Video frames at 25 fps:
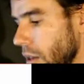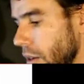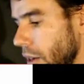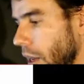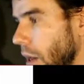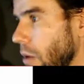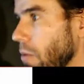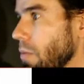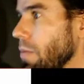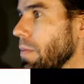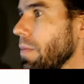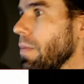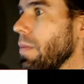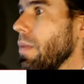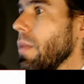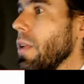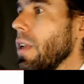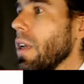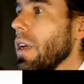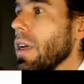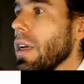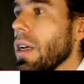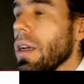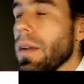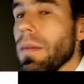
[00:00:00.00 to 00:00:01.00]
Now,
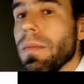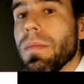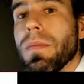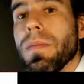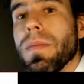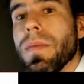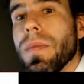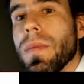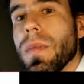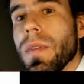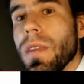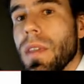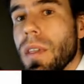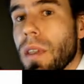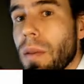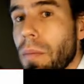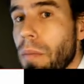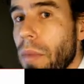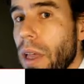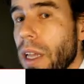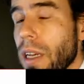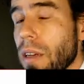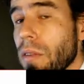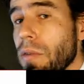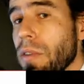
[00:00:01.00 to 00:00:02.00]
um, the
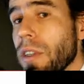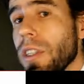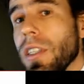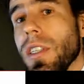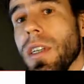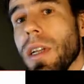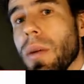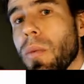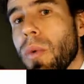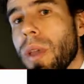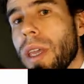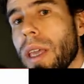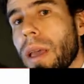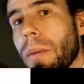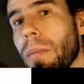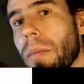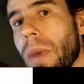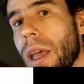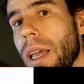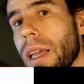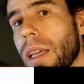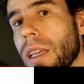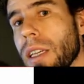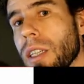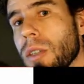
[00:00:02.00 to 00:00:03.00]
main division that we can
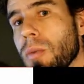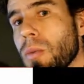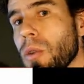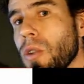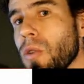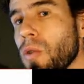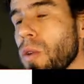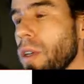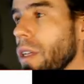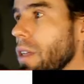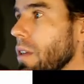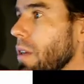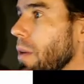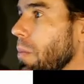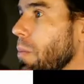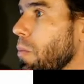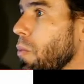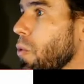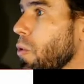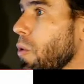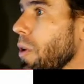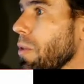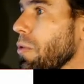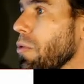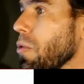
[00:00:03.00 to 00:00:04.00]
make is between the
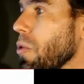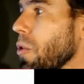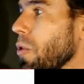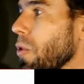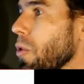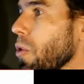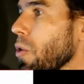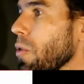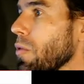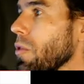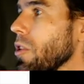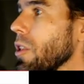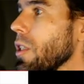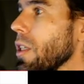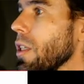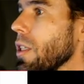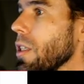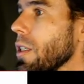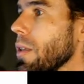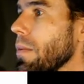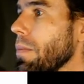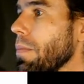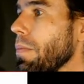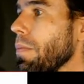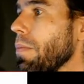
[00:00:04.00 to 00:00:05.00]
peripheral nervous
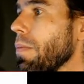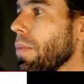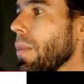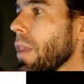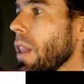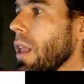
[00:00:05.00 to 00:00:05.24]
system